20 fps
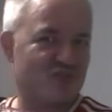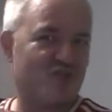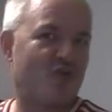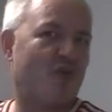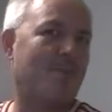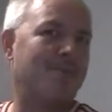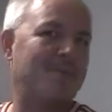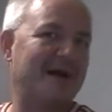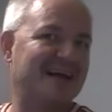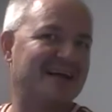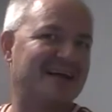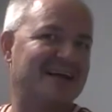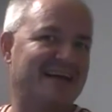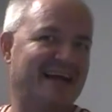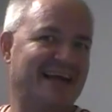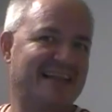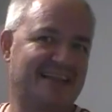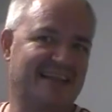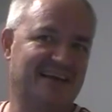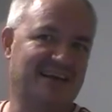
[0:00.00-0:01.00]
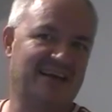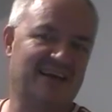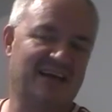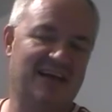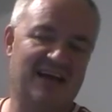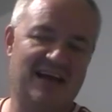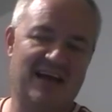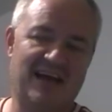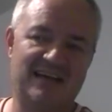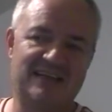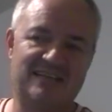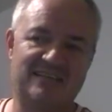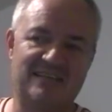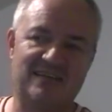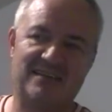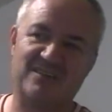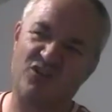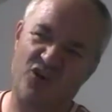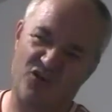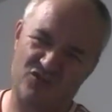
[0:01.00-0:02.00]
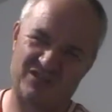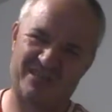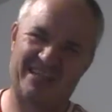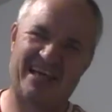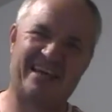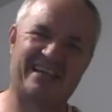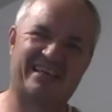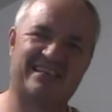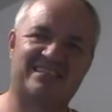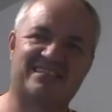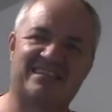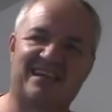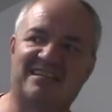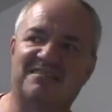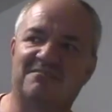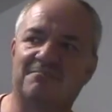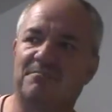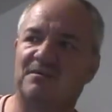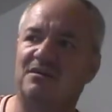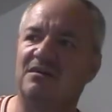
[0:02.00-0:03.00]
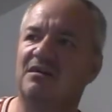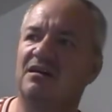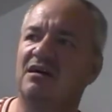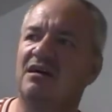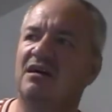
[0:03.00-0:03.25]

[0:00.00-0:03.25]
come back again. And not to that extent, but,